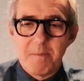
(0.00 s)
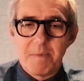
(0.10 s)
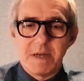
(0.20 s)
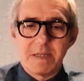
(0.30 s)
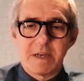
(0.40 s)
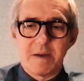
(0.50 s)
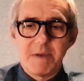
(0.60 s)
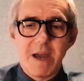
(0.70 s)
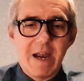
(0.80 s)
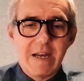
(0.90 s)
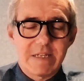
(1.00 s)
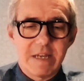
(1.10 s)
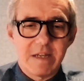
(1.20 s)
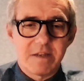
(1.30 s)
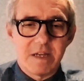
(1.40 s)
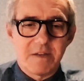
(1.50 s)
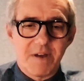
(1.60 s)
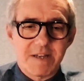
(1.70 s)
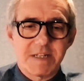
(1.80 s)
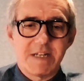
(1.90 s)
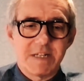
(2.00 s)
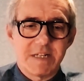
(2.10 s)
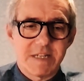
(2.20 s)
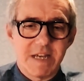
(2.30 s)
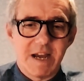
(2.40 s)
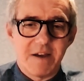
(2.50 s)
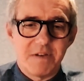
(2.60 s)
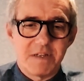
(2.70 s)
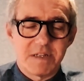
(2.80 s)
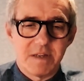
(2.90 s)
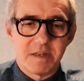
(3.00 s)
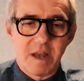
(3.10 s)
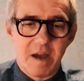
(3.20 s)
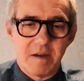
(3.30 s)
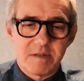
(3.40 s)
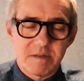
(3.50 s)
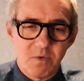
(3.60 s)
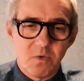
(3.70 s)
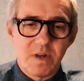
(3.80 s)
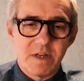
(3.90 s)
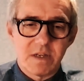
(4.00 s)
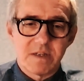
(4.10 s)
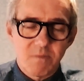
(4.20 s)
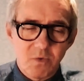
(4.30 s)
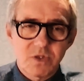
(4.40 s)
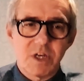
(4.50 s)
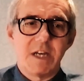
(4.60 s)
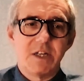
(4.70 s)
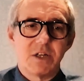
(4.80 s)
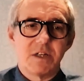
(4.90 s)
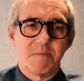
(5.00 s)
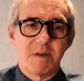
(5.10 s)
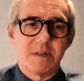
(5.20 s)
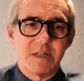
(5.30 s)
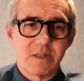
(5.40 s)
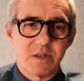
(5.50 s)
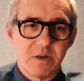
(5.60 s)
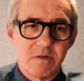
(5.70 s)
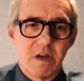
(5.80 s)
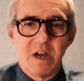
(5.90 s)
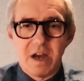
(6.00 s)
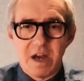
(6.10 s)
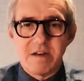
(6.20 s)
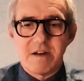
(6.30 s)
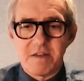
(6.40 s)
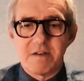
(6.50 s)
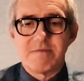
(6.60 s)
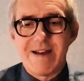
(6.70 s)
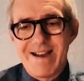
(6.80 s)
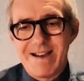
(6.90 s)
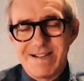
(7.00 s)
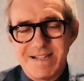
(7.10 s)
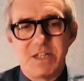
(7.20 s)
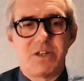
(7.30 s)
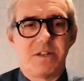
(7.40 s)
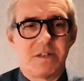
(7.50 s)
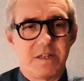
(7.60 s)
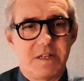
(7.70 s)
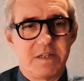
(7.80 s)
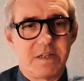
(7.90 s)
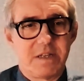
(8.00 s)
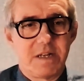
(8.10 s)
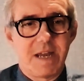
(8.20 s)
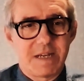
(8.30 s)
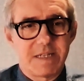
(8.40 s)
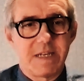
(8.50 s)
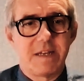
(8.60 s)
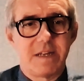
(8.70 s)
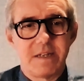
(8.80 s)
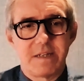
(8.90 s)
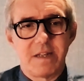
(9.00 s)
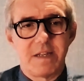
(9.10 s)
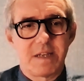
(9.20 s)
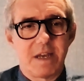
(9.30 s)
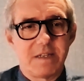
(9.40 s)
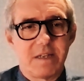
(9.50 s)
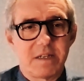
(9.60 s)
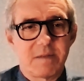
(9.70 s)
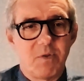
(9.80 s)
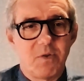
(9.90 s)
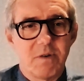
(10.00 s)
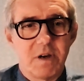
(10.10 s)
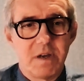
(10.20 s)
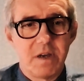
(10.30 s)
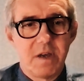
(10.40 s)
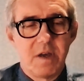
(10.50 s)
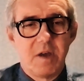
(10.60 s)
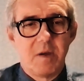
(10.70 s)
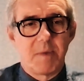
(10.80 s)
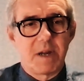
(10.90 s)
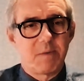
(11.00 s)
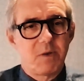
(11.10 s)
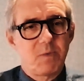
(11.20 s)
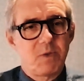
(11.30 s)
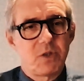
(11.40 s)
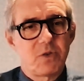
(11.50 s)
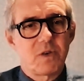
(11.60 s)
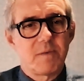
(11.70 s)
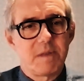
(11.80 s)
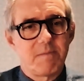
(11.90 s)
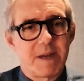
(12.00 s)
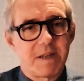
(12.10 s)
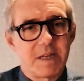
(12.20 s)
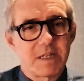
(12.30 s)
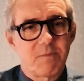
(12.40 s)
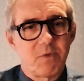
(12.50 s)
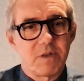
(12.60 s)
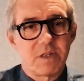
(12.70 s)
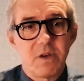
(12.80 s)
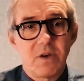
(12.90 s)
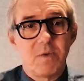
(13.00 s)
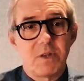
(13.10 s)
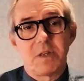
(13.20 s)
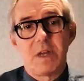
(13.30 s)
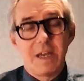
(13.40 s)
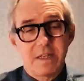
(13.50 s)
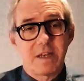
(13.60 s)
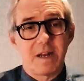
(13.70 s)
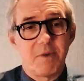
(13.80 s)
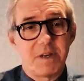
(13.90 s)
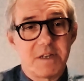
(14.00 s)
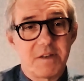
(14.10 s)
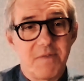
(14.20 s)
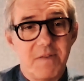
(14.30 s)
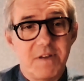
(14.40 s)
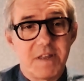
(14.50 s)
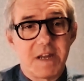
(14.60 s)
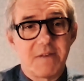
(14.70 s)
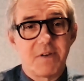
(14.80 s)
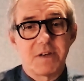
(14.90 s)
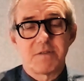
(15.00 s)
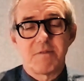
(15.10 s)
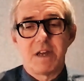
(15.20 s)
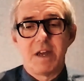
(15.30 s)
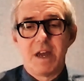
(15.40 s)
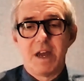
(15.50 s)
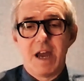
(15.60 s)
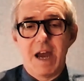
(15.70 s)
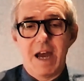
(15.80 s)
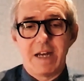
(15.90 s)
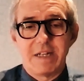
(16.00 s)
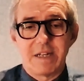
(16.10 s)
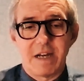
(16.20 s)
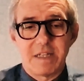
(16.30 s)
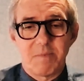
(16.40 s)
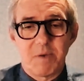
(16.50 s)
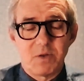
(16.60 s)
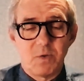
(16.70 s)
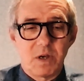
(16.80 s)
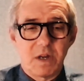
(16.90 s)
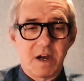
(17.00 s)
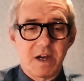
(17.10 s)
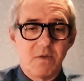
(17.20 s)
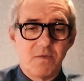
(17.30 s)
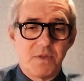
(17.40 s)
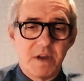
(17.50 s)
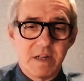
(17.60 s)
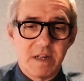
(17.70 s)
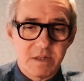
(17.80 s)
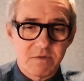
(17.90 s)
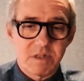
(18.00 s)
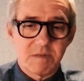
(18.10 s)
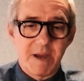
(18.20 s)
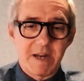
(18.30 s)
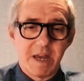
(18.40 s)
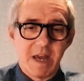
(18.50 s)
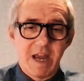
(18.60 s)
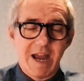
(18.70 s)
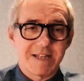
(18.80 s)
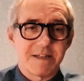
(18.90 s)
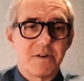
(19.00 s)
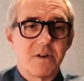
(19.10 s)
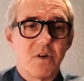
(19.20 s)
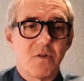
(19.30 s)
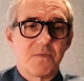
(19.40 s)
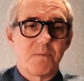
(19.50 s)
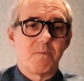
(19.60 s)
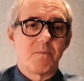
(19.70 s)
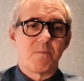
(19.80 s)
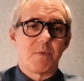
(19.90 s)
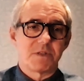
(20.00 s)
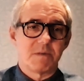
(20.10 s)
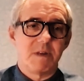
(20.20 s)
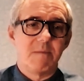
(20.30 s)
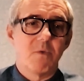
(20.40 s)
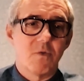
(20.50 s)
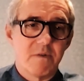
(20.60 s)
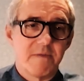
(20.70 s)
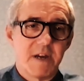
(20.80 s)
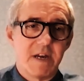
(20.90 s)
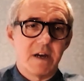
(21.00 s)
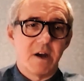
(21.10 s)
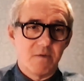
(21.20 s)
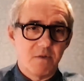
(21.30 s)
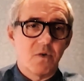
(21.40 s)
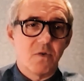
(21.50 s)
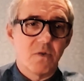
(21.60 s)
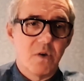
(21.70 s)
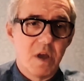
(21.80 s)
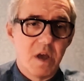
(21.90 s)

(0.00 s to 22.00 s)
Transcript: But yeah, um, yeah it's, it's, it's fascinating to see how these uh, small small changes build into another addition to the to the legacy that is in this case the Explorer. Yeah. Well, I suppose we should talk about the Explorer 2, which is celebrating the 50th anniversary. Yeah. And I suppose you could argue that in this respect, it has undergone possibly more of a overhaul.